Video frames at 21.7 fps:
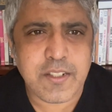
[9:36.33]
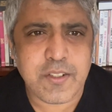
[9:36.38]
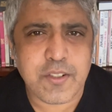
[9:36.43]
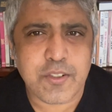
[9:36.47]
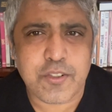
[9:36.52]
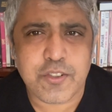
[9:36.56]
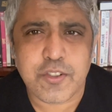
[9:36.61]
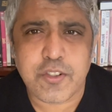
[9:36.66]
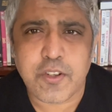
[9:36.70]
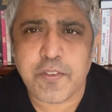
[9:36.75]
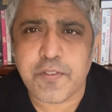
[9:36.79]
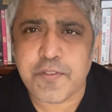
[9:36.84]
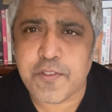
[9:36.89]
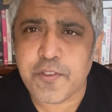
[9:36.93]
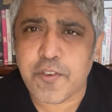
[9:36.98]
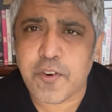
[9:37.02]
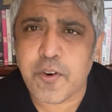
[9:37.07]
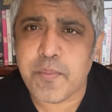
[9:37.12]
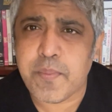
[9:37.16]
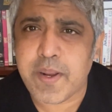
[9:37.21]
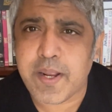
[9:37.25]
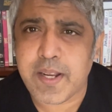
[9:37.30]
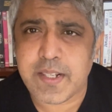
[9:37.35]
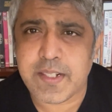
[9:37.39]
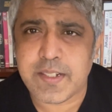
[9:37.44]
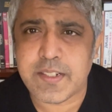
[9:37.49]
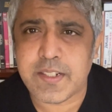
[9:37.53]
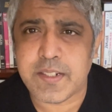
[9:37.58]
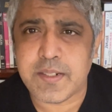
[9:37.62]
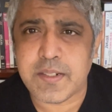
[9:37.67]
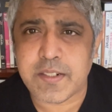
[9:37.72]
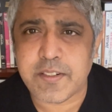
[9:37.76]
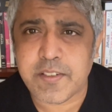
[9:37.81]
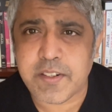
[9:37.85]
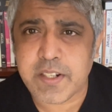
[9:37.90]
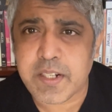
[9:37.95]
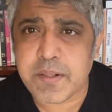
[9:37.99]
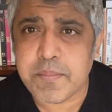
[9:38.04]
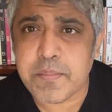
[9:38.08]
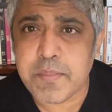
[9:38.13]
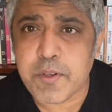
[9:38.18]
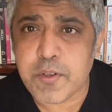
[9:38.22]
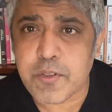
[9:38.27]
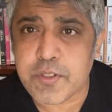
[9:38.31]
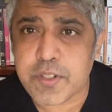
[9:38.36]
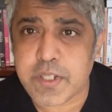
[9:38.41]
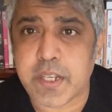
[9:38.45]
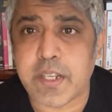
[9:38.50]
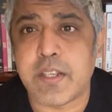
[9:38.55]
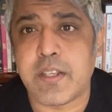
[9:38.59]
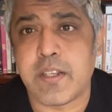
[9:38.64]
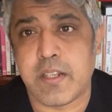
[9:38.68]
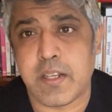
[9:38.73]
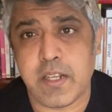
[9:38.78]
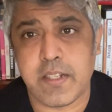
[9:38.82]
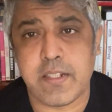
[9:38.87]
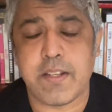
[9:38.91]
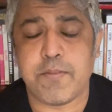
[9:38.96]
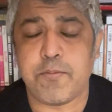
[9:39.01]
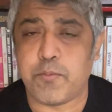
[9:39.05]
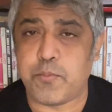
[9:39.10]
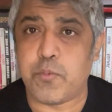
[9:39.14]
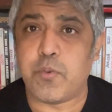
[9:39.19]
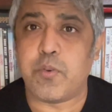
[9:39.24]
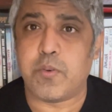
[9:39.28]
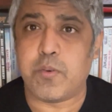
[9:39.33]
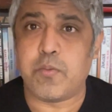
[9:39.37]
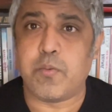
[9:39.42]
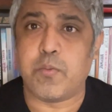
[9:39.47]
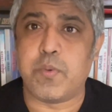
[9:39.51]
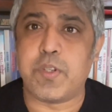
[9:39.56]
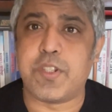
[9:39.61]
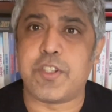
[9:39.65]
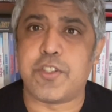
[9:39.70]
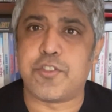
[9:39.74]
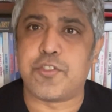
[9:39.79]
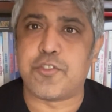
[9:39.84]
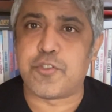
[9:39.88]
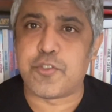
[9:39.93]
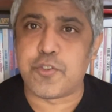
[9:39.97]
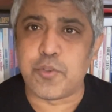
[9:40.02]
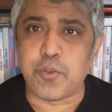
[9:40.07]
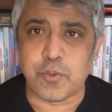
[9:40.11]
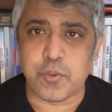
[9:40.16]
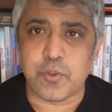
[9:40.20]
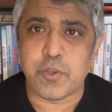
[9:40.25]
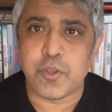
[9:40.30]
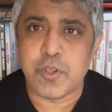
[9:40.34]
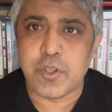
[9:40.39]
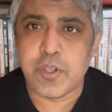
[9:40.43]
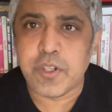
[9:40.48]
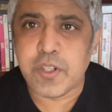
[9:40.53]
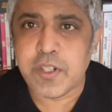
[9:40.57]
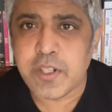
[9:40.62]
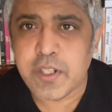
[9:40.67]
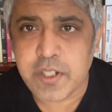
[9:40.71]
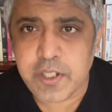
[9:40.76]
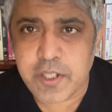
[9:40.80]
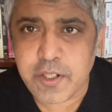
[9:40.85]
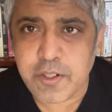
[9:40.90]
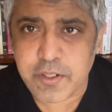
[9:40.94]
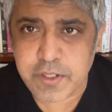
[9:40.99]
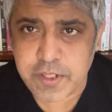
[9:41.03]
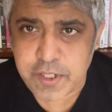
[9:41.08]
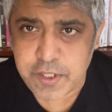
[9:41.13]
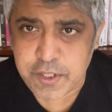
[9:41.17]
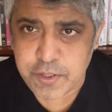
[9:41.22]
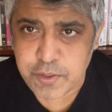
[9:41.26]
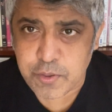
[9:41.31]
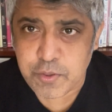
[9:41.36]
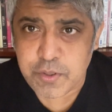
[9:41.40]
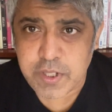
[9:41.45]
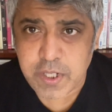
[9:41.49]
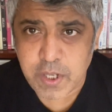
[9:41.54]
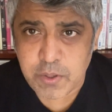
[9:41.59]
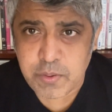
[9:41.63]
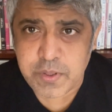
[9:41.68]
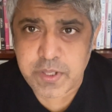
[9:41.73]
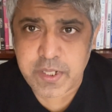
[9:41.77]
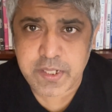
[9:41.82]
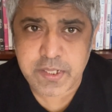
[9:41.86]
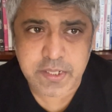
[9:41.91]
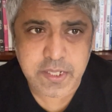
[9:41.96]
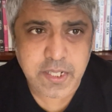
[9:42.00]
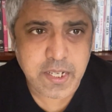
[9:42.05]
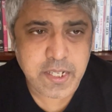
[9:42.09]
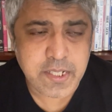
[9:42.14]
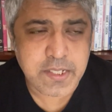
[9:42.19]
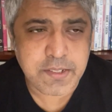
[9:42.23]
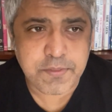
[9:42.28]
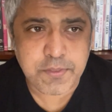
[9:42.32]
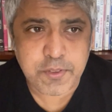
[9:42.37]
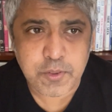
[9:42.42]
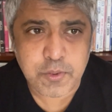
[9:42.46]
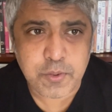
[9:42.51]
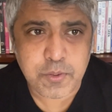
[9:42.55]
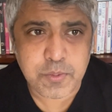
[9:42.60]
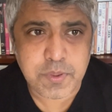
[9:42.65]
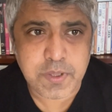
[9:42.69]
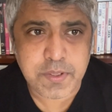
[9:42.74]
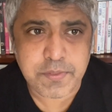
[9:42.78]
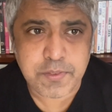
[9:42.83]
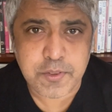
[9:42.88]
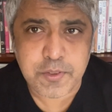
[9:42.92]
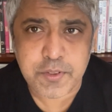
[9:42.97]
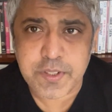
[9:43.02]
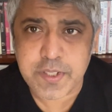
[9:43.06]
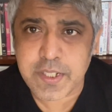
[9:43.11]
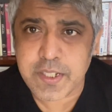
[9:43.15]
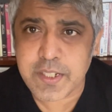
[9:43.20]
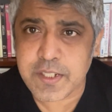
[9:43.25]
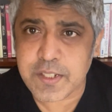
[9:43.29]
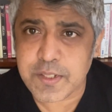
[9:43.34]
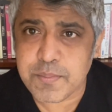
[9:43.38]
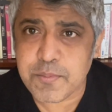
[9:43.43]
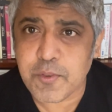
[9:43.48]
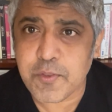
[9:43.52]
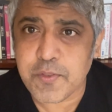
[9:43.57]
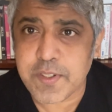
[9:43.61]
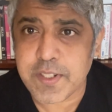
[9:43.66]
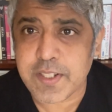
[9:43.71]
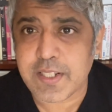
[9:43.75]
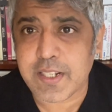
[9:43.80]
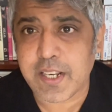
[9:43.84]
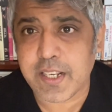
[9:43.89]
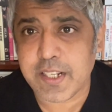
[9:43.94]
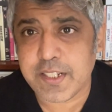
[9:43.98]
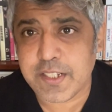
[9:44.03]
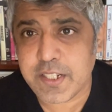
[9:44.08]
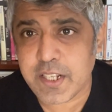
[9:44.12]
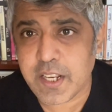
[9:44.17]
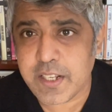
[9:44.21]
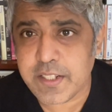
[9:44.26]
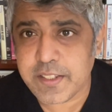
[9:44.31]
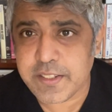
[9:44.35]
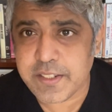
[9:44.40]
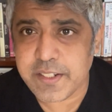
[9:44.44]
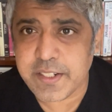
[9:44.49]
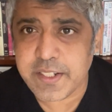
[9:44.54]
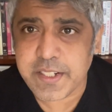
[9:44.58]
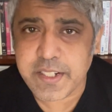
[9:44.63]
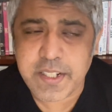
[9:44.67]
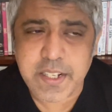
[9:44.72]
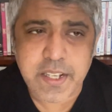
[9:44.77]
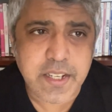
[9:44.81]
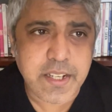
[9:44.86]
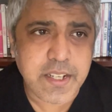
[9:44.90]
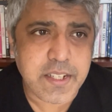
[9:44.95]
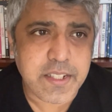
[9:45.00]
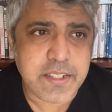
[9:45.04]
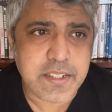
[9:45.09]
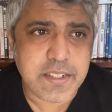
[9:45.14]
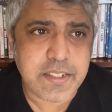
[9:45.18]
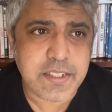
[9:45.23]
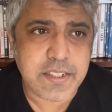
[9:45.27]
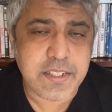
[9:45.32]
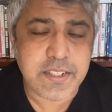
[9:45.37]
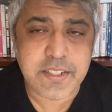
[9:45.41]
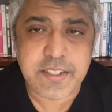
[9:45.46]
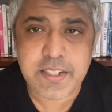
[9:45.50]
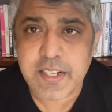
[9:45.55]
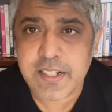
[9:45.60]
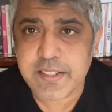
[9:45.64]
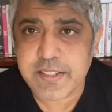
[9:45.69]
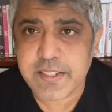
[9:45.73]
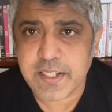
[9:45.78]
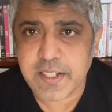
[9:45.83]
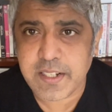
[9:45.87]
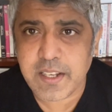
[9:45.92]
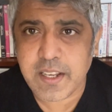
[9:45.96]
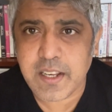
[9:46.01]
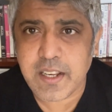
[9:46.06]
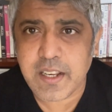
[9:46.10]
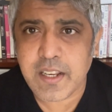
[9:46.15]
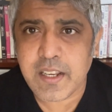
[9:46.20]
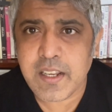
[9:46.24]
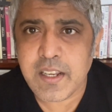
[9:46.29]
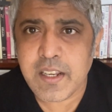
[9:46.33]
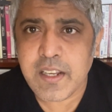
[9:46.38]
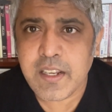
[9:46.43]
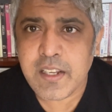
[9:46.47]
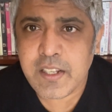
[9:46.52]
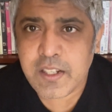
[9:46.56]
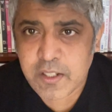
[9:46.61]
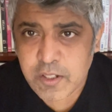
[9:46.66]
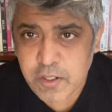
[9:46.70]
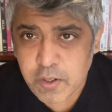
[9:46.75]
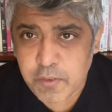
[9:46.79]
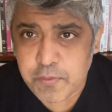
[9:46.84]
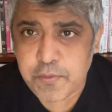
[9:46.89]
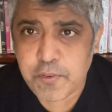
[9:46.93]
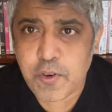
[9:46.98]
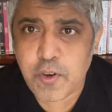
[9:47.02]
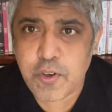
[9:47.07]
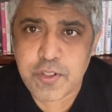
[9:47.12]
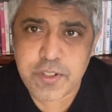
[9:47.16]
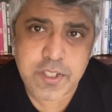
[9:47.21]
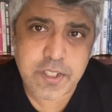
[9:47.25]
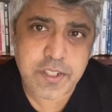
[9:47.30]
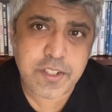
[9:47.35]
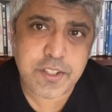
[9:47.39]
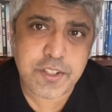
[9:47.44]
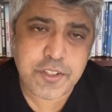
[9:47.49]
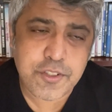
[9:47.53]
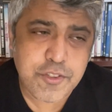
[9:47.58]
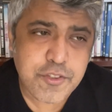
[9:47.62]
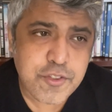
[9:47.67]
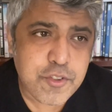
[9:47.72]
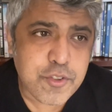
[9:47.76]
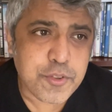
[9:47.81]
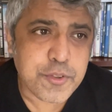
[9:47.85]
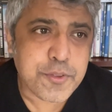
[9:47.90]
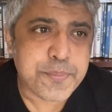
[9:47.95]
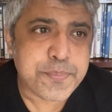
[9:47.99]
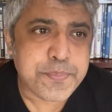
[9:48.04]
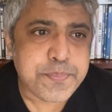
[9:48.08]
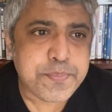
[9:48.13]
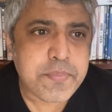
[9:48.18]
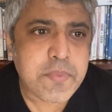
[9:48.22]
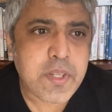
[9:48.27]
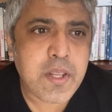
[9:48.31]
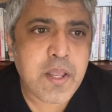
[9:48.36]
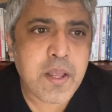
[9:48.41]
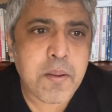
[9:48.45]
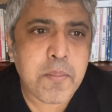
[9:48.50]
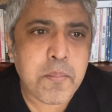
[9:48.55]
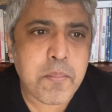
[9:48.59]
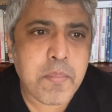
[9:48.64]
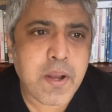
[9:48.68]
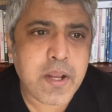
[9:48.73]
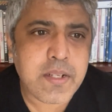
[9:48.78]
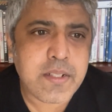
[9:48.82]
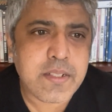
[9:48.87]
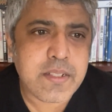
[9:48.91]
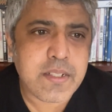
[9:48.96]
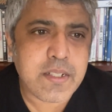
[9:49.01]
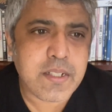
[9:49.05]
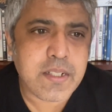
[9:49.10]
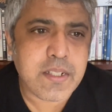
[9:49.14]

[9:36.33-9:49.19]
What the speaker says: soft romance and great music, which is true. There's no doubting that. If you see his movies like Chandni and Silsila, of course it is true. But